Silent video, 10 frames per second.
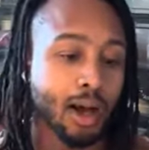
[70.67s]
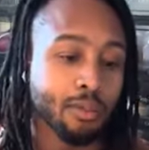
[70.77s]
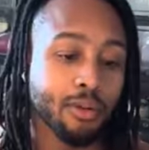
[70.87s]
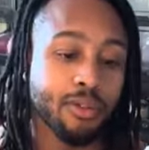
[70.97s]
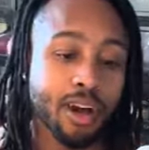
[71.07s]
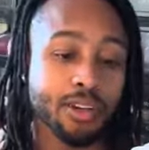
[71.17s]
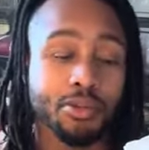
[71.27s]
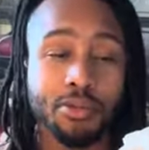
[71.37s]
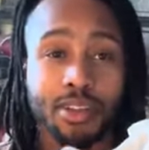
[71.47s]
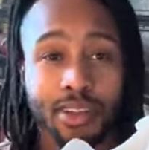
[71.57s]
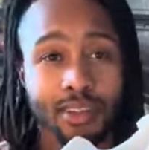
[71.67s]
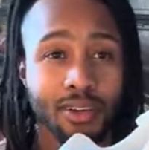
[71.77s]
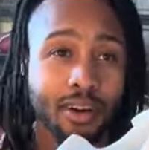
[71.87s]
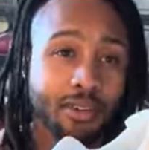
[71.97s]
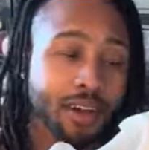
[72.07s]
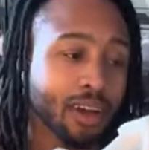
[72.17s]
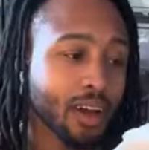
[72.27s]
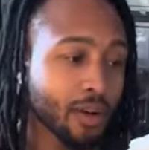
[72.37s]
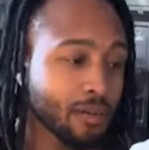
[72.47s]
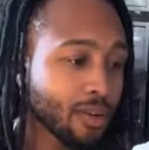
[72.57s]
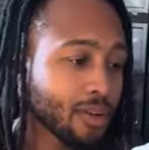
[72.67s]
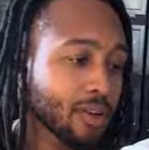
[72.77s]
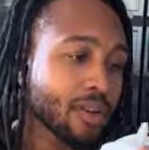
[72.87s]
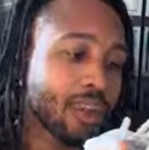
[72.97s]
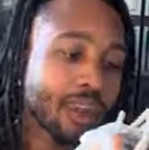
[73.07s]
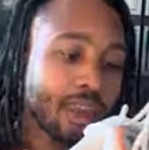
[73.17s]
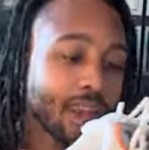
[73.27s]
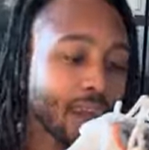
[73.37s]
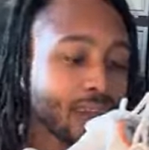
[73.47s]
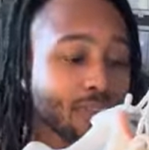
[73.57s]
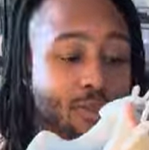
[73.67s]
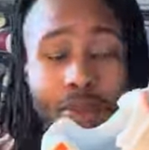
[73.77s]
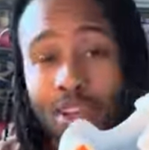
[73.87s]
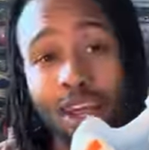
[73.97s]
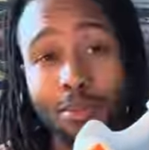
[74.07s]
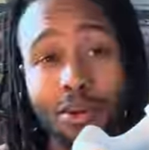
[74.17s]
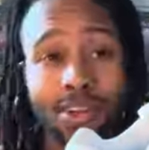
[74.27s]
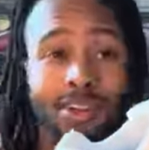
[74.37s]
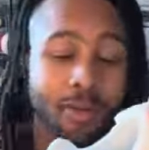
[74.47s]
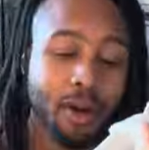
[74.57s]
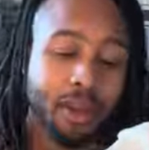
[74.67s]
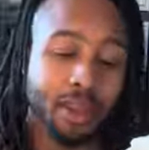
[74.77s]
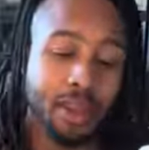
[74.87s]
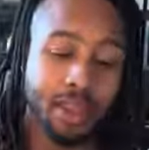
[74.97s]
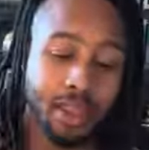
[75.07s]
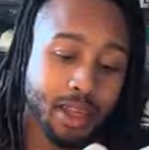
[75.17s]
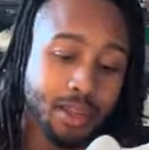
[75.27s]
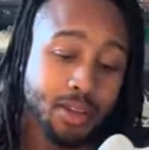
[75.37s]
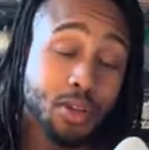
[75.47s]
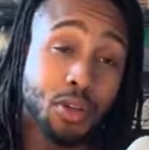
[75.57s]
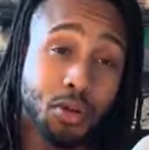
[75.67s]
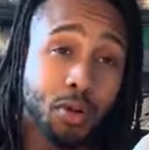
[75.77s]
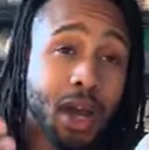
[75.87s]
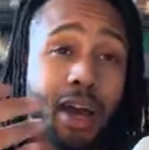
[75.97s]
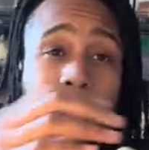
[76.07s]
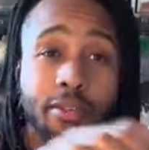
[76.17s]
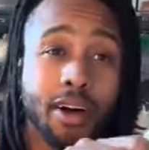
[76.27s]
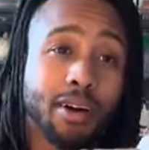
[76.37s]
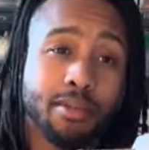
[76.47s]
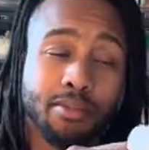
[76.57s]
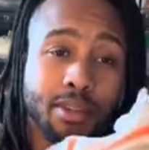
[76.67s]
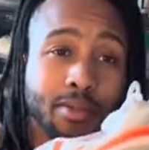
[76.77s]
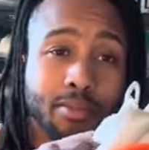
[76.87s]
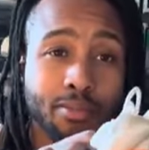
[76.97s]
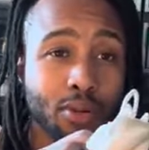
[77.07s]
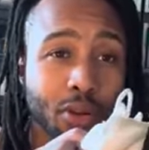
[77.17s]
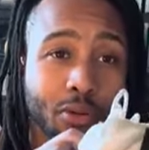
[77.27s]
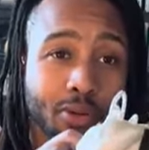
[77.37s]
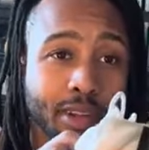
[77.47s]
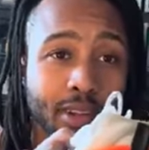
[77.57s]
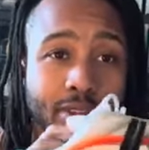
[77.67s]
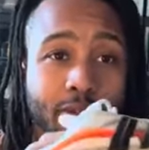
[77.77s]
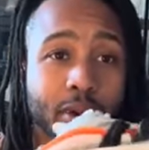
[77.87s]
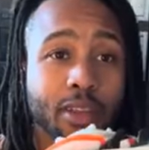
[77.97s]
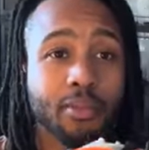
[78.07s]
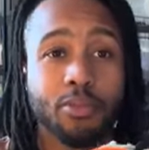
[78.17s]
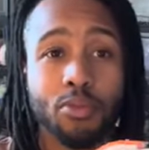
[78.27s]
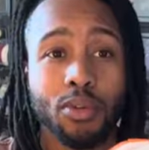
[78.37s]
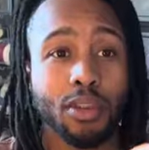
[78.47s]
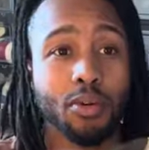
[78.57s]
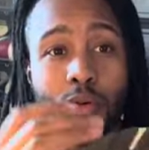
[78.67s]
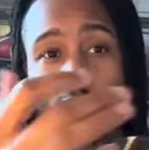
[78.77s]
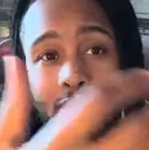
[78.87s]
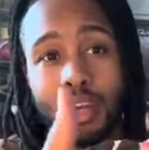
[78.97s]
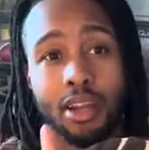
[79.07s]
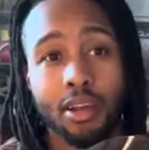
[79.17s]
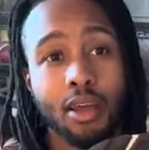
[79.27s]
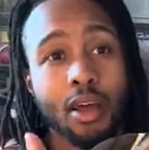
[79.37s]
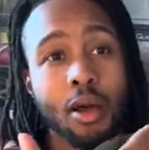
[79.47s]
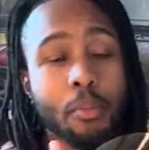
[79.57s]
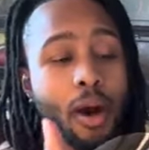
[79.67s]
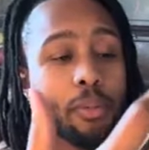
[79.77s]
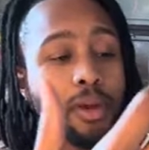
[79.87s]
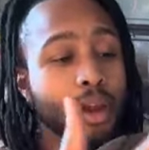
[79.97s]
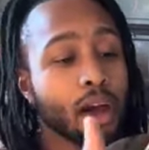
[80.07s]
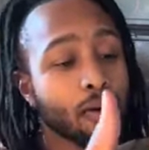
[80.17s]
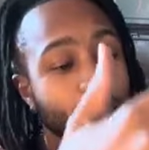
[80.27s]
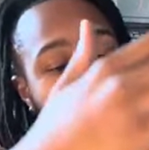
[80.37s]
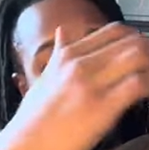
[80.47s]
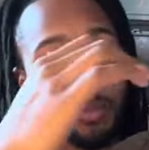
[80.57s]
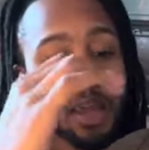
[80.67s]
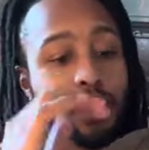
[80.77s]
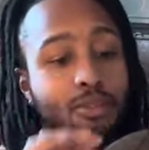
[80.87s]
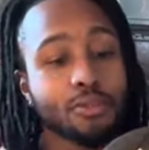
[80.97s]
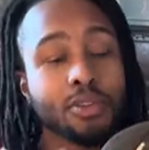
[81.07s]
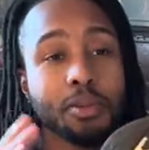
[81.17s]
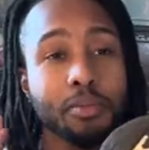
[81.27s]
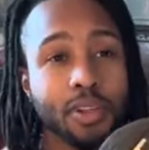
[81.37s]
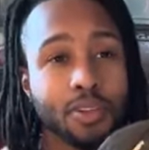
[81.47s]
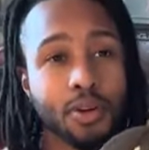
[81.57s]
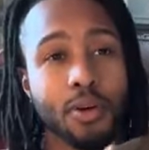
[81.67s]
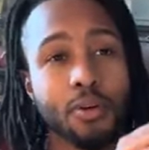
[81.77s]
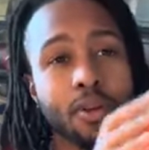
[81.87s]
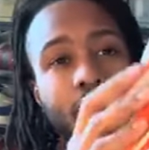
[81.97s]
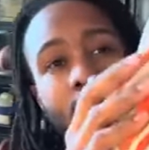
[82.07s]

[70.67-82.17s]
provides you decent all day comfort, and there's really not much to say about it. These do have some pretty cool details about them, to with the orange kind of popping out from the outsole to the midsole.